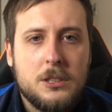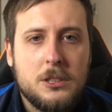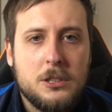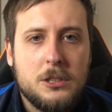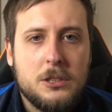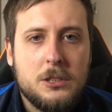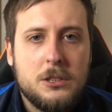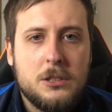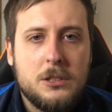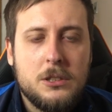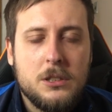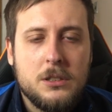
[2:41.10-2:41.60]

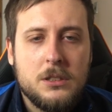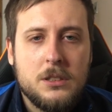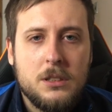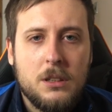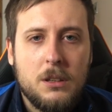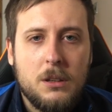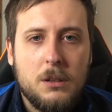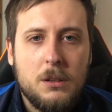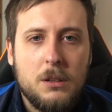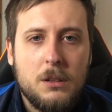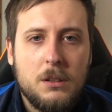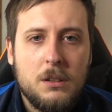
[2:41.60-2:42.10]
Just a
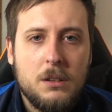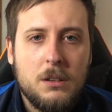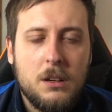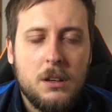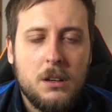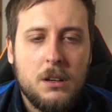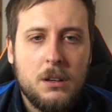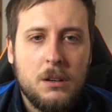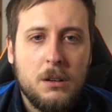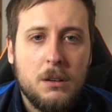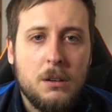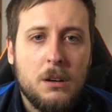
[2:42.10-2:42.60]

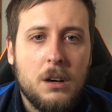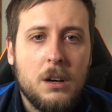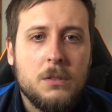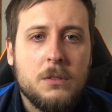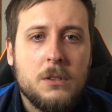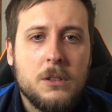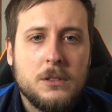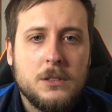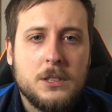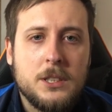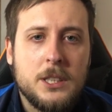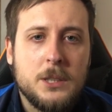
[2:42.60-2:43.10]
lot of
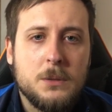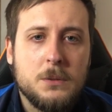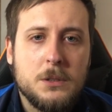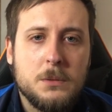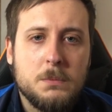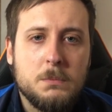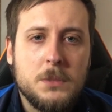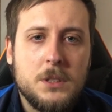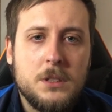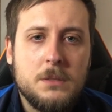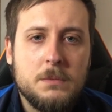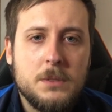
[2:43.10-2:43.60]
continuous
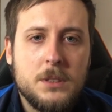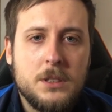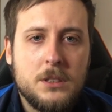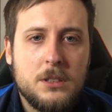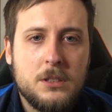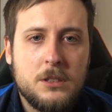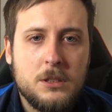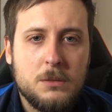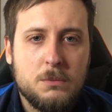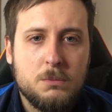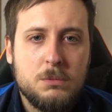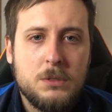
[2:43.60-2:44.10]
movement
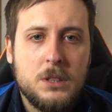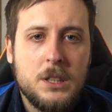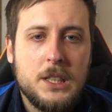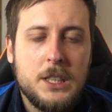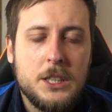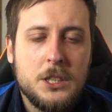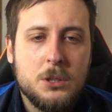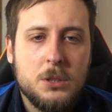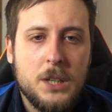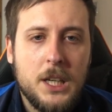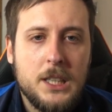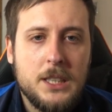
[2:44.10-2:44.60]
to really
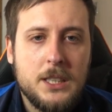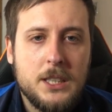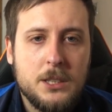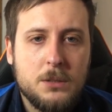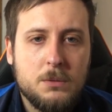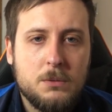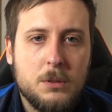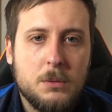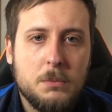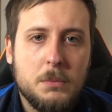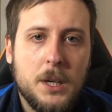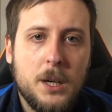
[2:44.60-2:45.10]
try and
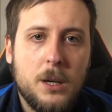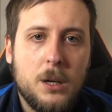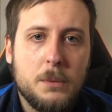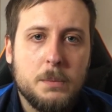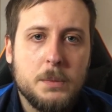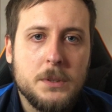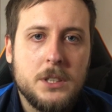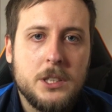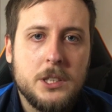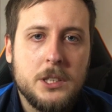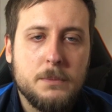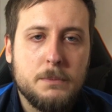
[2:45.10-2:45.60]
disrupt that
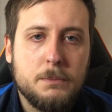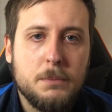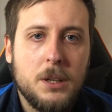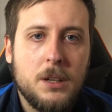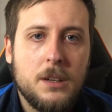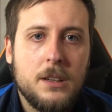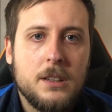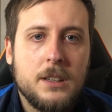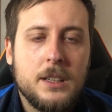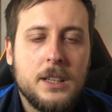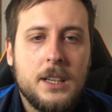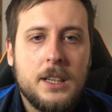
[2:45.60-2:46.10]
opposition
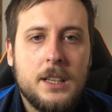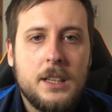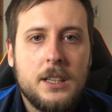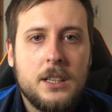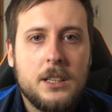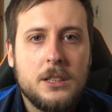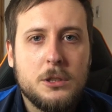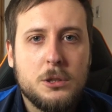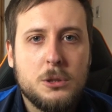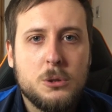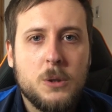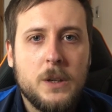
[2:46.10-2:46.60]
block
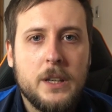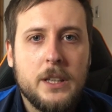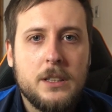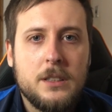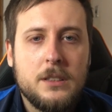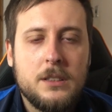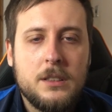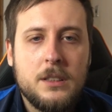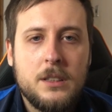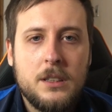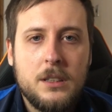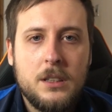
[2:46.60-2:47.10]
and try
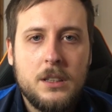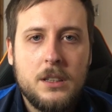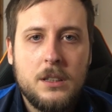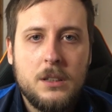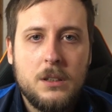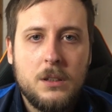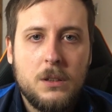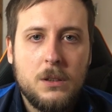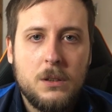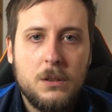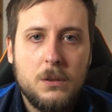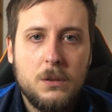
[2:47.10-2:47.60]
and
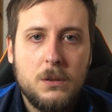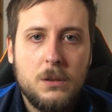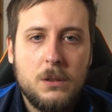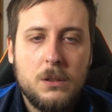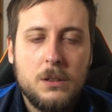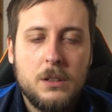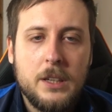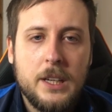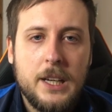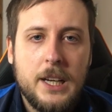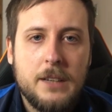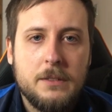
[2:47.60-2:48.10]

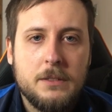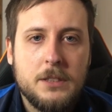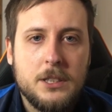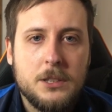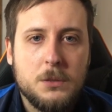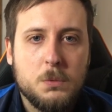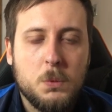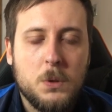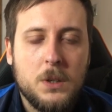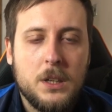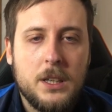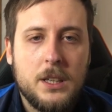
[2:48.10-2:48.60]
unlock areas
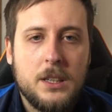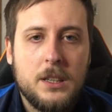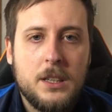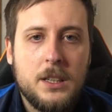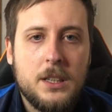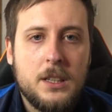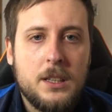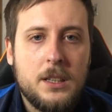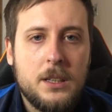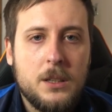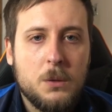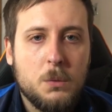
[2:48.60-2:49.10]
where
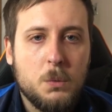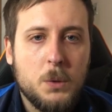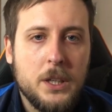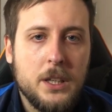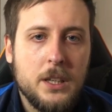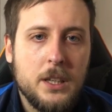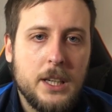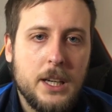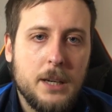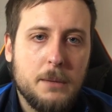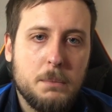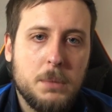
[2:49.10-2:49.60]
we can
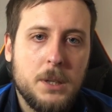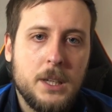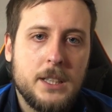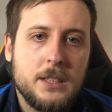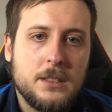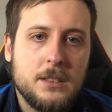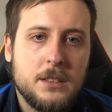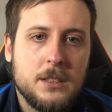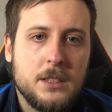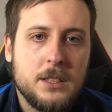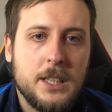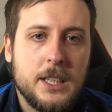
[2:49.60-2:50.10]
get players
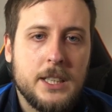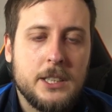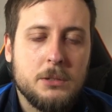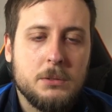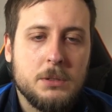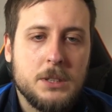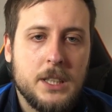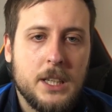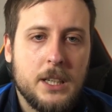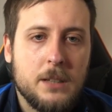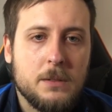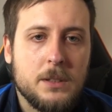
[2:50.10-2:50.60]
into dangerous
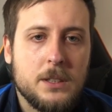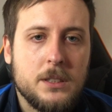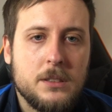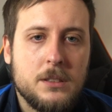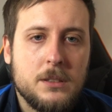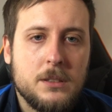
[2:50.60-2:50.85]
areas.